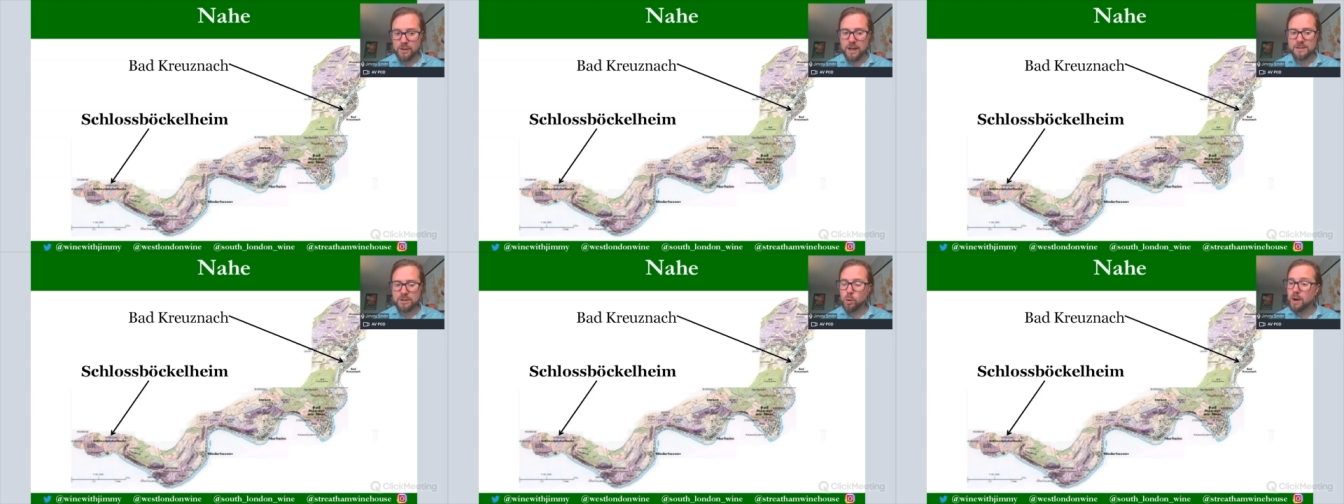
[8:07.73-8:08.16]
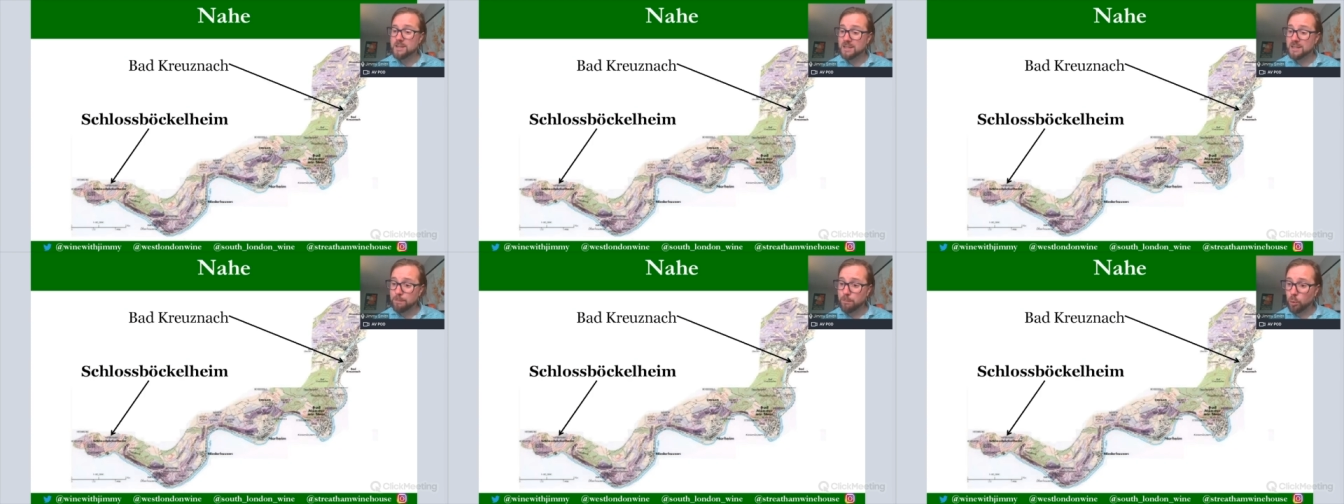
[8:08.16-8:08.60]
that's
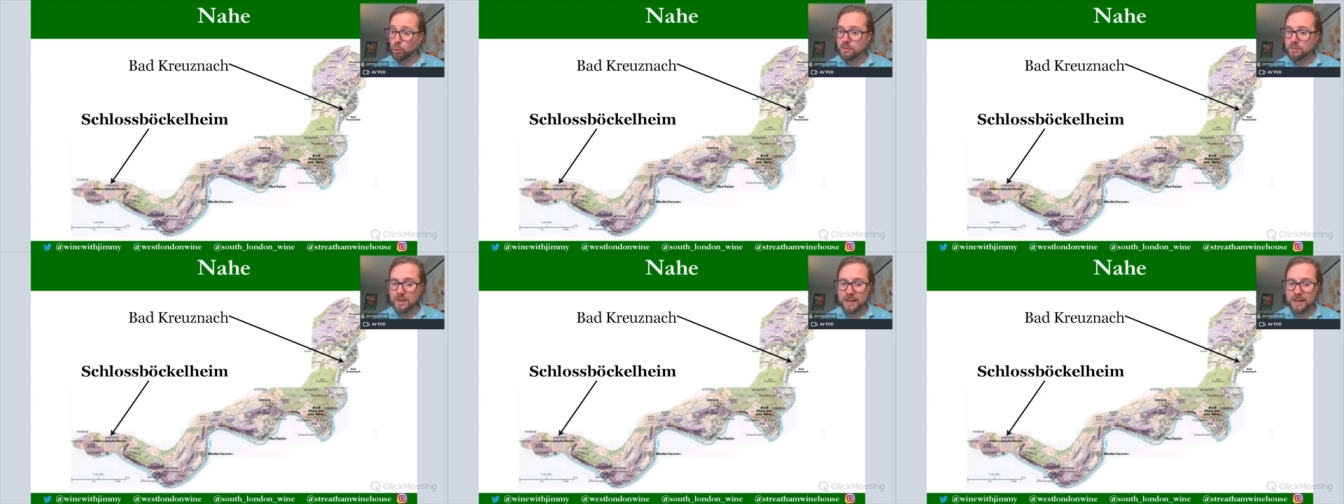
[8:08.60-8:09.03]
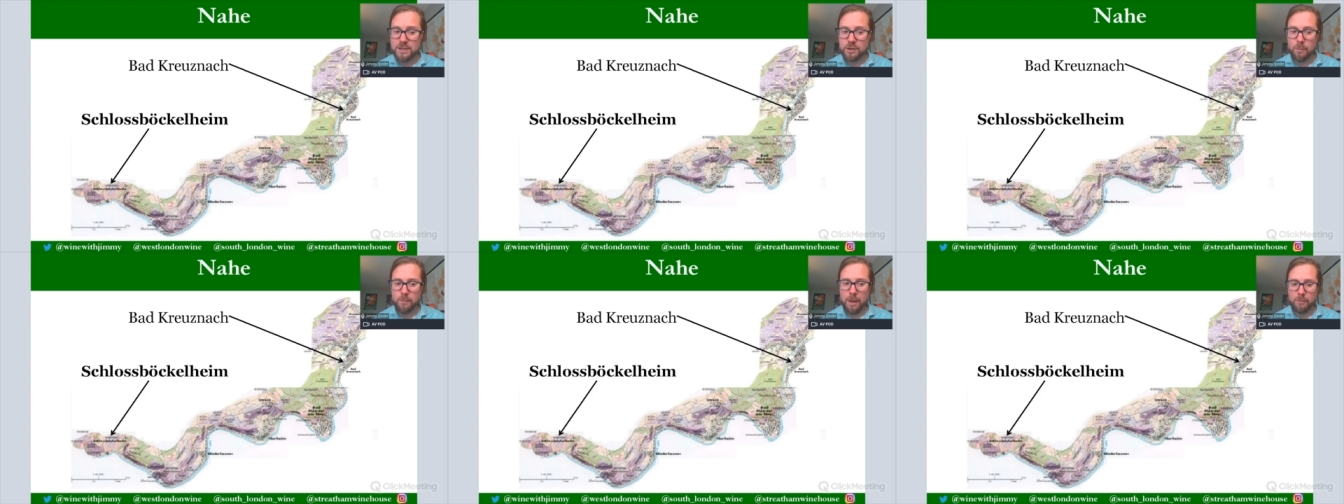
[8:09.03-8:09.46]
quite an important thing
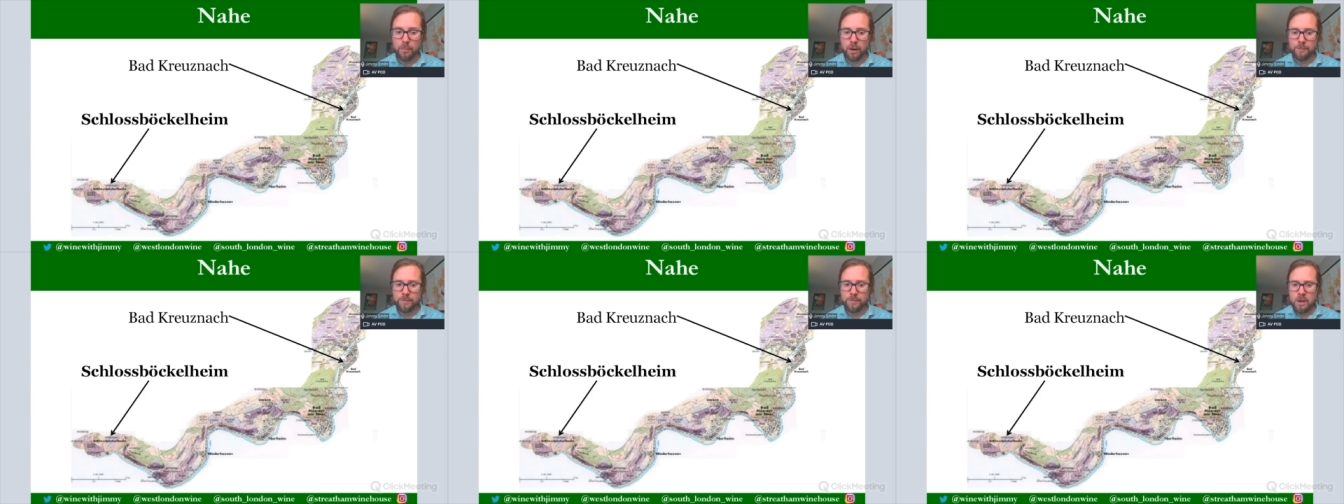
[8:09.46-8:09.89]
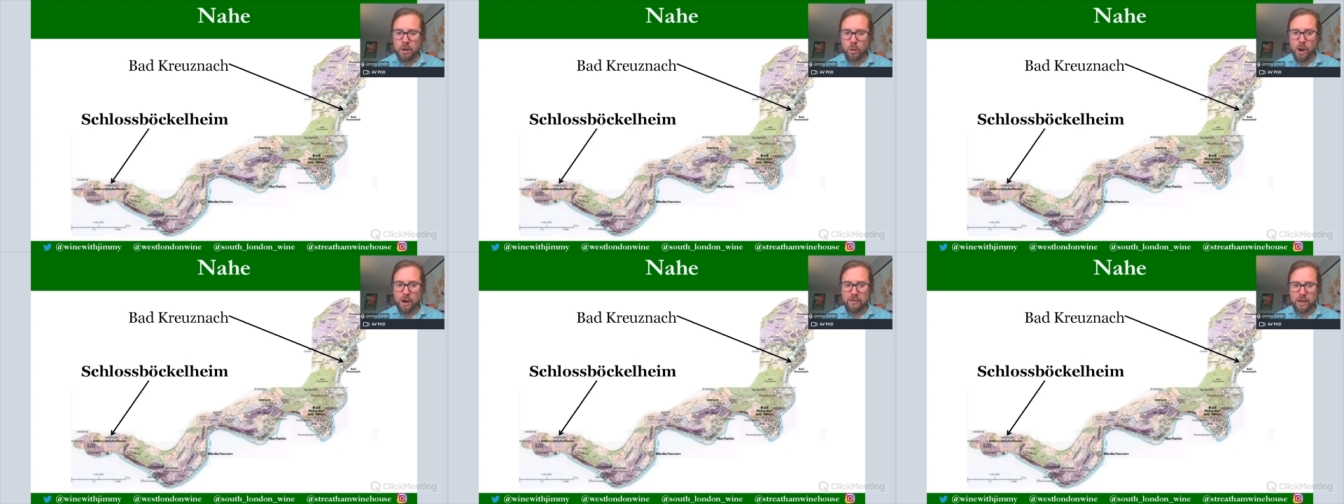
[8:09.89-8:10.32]
to remember,
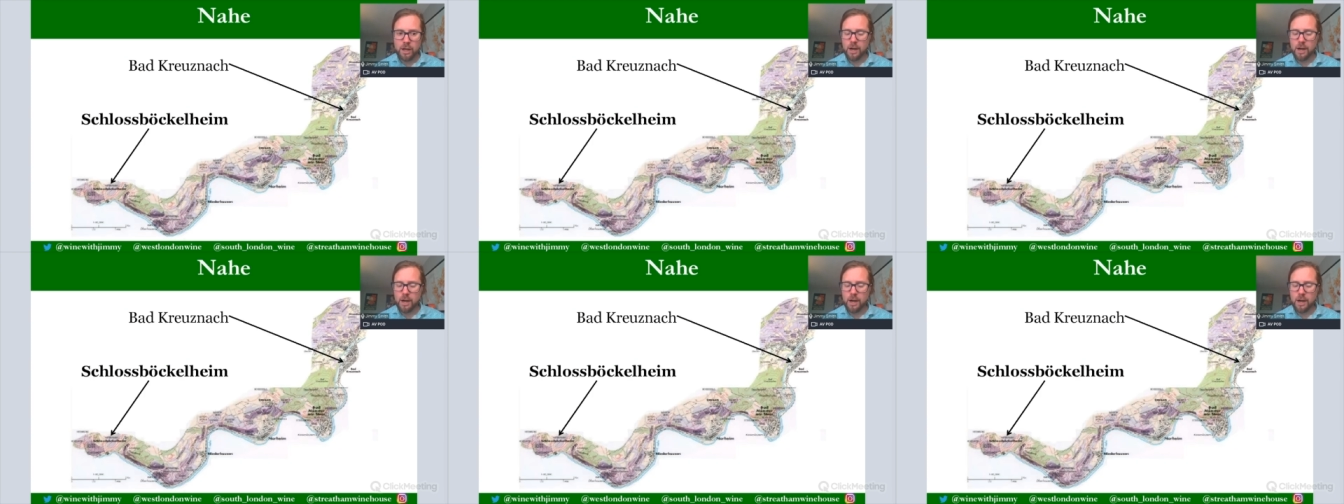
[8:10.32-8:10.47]
where it